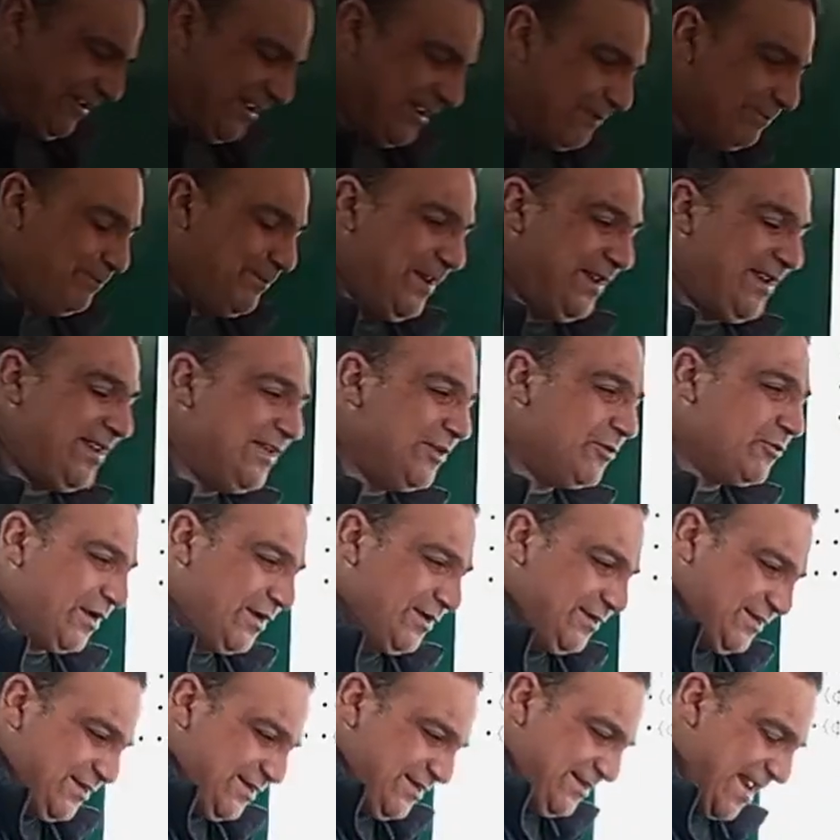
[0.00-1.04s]
begin to
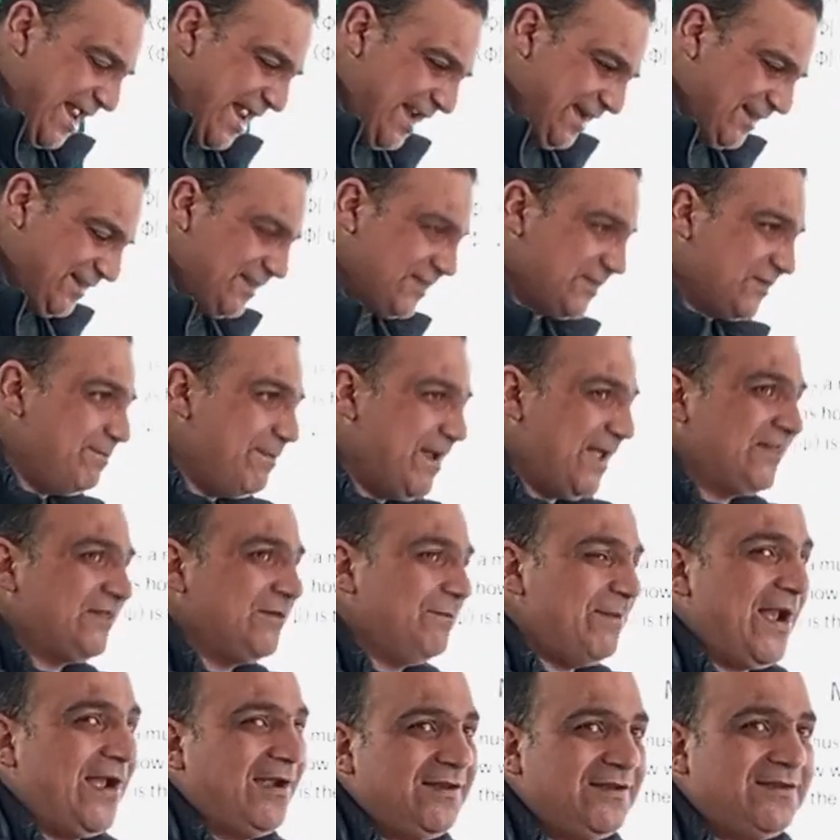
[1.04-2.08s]
understand this
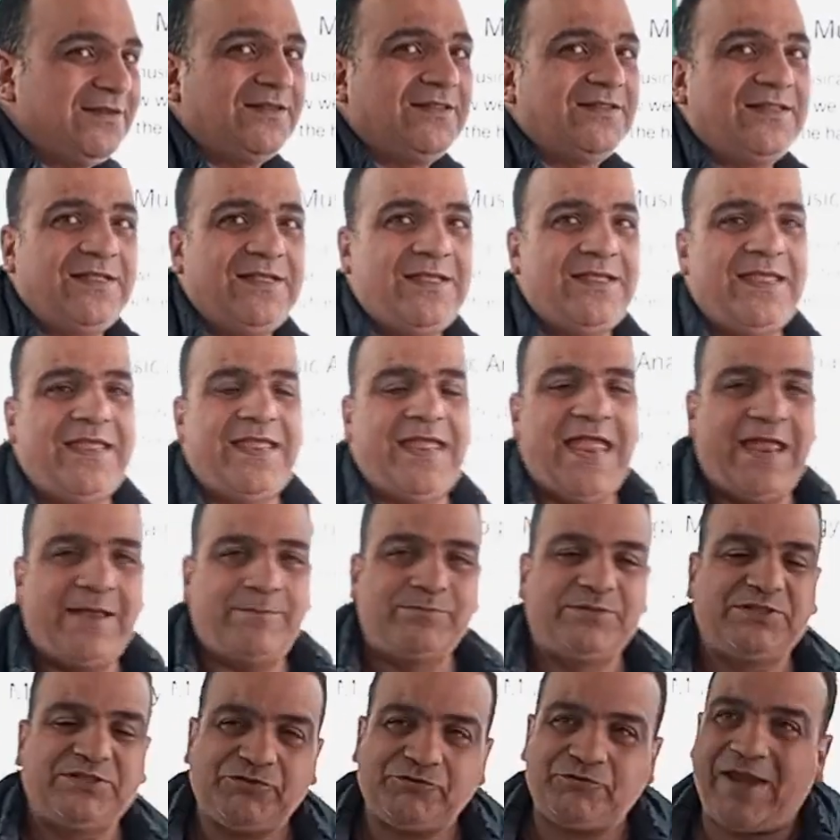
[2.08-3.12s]
mathematical
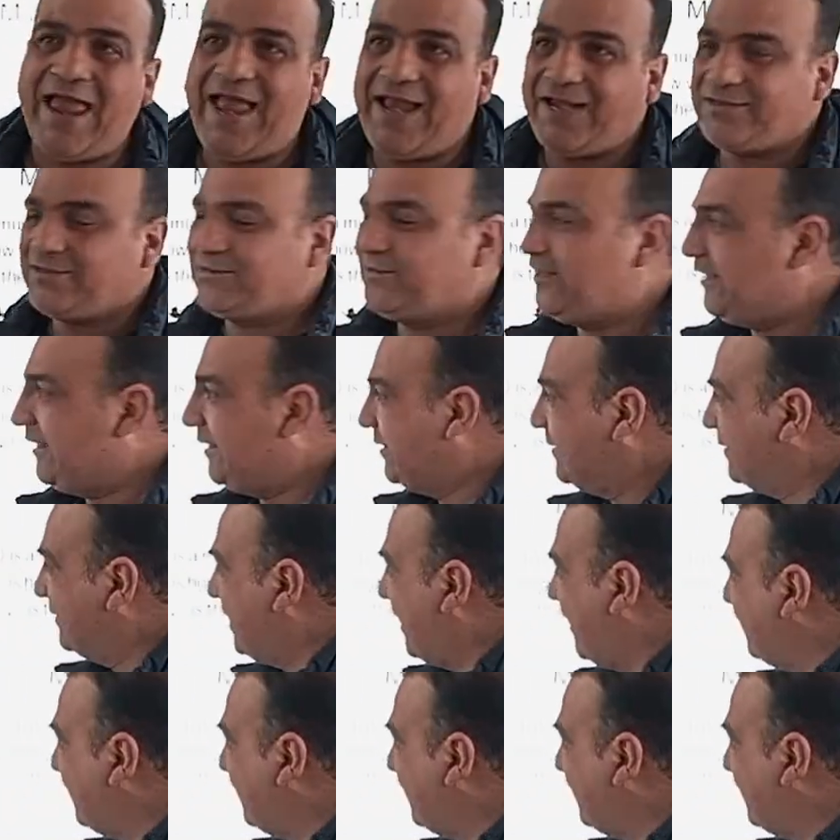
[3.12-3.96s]
abstract thing